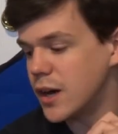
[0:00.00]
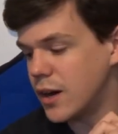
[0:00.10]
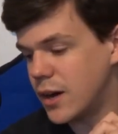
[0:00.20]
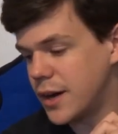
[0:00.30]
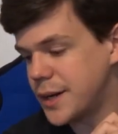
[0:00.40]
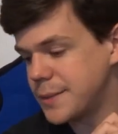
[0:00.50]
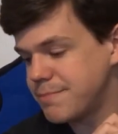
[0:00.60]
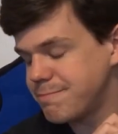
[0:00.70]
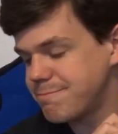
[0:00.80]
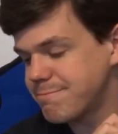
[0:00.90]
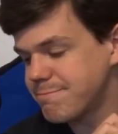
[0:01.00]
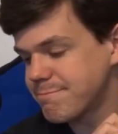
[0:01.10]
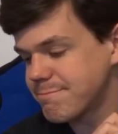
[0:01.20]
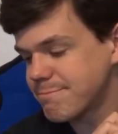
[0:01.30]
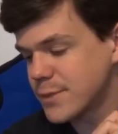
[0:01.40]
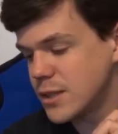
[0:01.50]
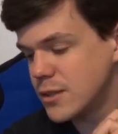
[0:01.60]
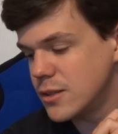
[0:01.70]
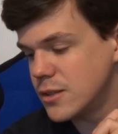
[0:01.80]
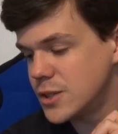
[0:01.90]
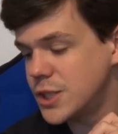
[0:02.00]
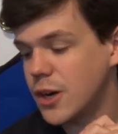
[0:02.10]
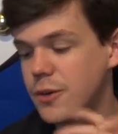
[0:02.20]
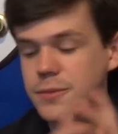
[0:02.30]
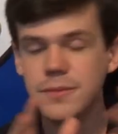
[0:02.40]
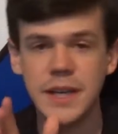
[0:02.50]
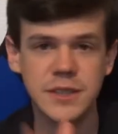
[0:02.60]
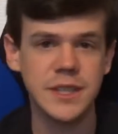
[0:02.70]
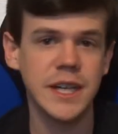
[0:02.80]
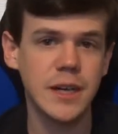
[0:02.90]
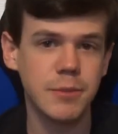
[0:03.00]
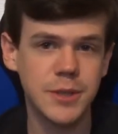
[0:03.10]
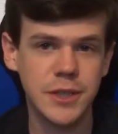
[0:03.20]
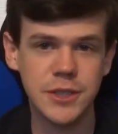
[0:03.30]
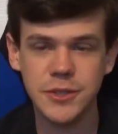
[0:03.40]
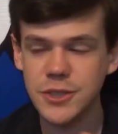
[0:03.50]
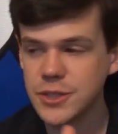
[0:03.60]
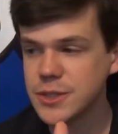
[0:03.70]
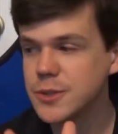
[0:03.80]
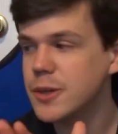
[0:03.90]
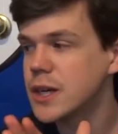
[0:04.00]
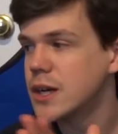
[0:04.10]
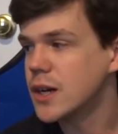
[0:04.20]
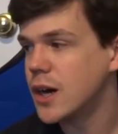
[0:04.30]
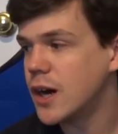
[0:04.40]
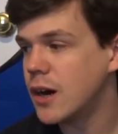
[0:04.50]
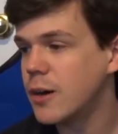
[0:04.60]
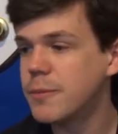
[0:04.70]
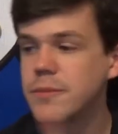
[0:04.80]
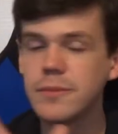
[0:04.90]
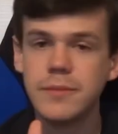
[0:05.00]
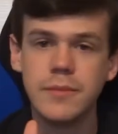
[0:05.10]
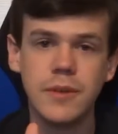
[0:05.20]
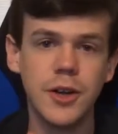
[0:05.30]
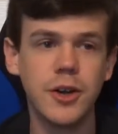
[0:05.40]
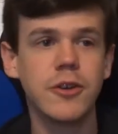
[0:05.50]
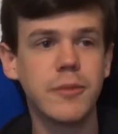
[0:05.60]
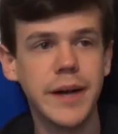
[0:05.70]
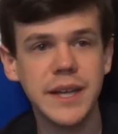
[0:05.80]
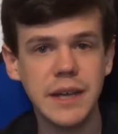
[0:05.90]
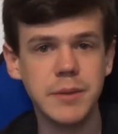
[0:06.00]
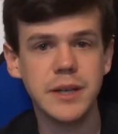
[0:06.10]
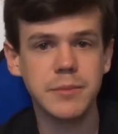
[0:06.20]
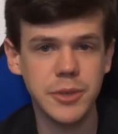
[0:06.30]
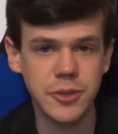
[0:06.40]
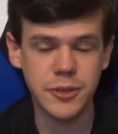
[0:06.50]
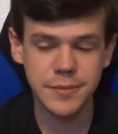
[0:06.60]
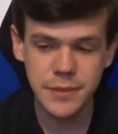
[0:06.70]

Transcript: Um, so, that's the hiccup of Dark Souls 2. Um, a note on my gaming computer.